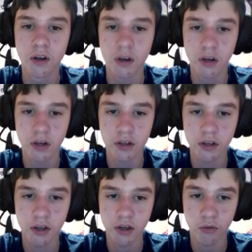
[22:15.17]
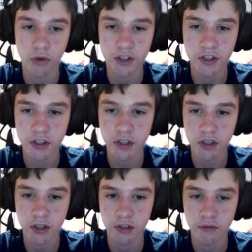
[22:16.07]
I, well, I see.
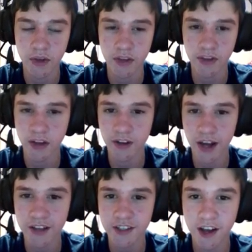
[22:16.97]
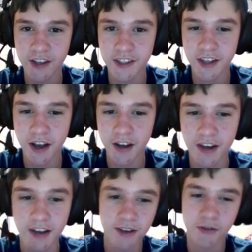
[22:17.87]
And the other guys got stuck.
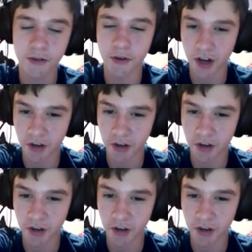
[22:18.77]
Rip. Yeah,